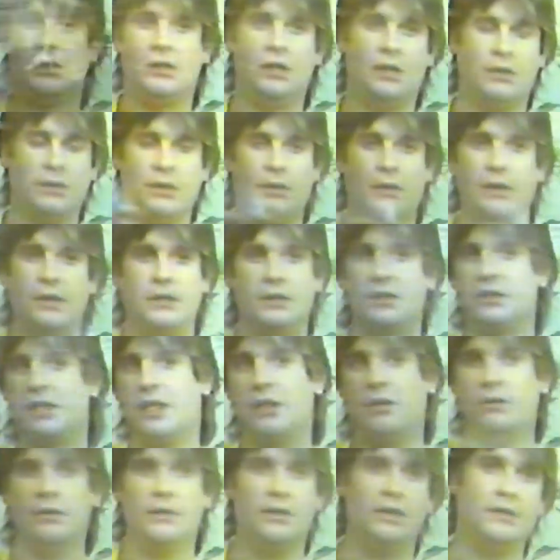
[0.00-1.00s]
I don't want to
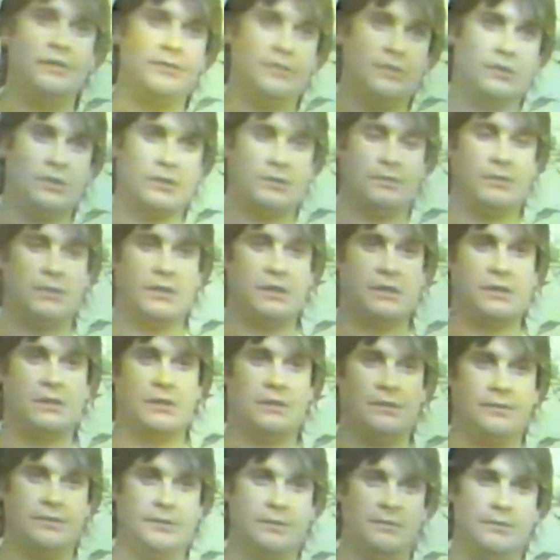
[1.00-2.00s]
totally divorce
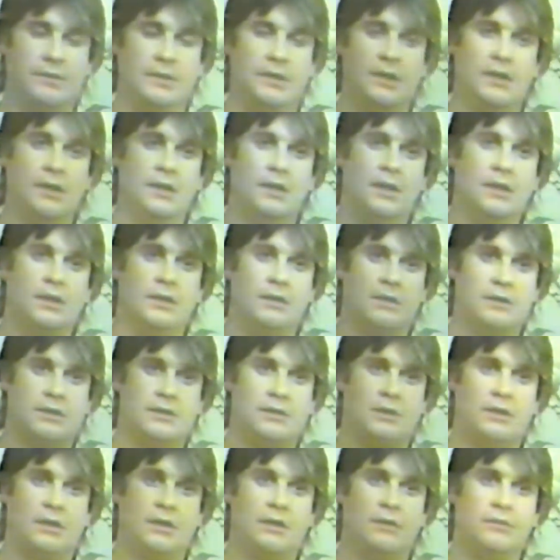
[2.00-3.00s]
myself from the
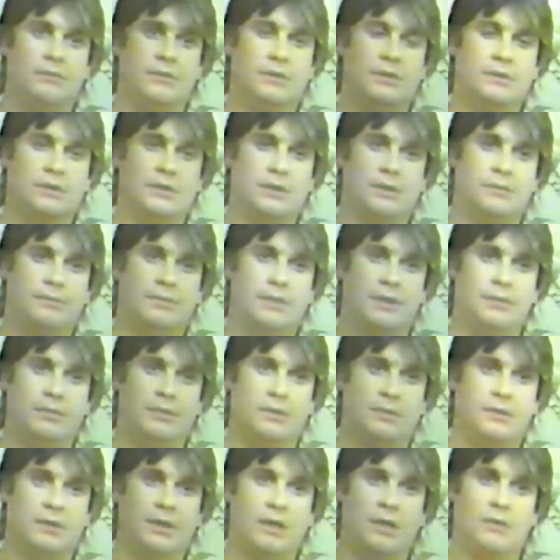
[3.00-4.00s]
style of music that
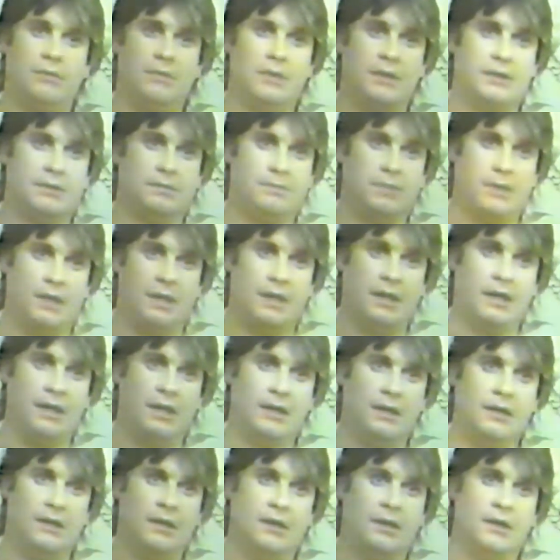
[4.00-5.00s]
people know me as
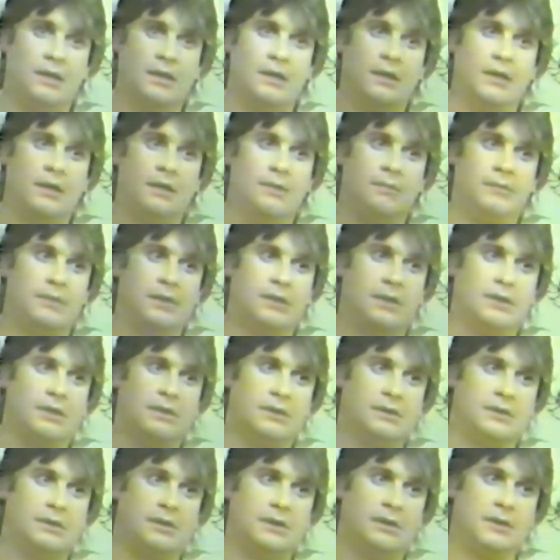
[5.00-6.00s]
playing,
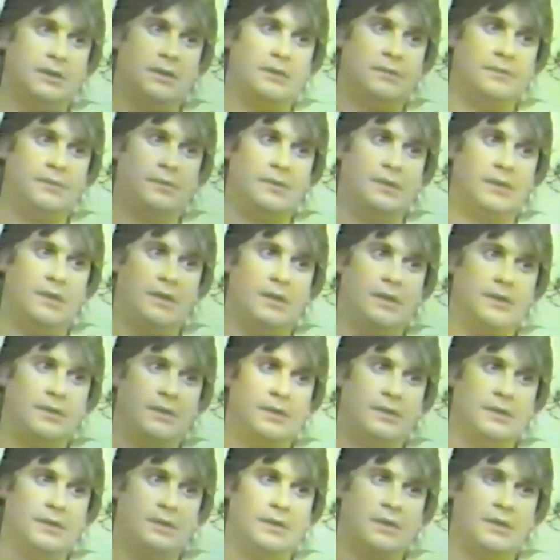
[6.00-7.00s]
because um, I
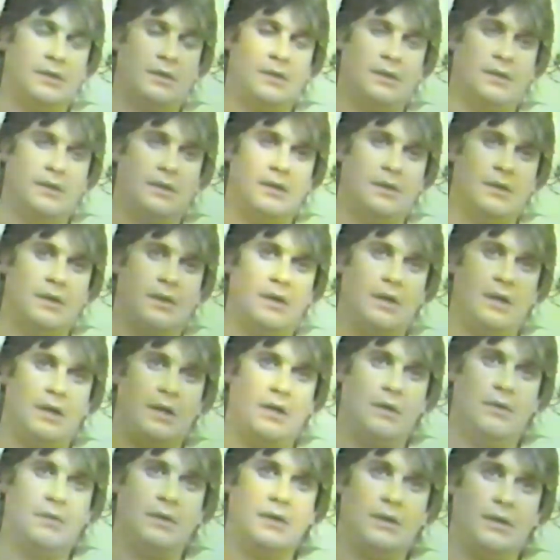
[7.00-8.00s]
think that I, I
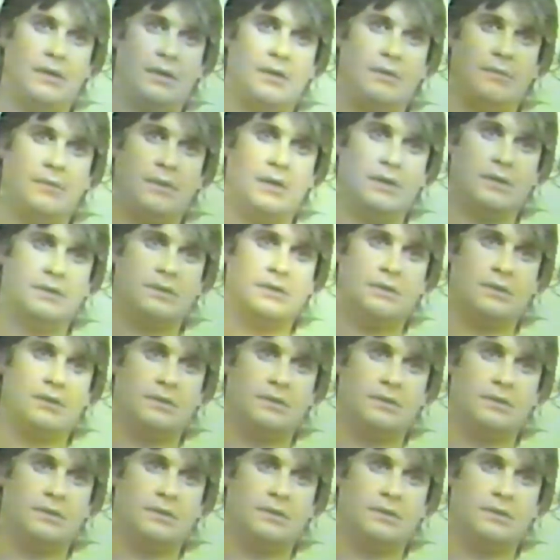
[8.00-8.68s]
owe a lot of my...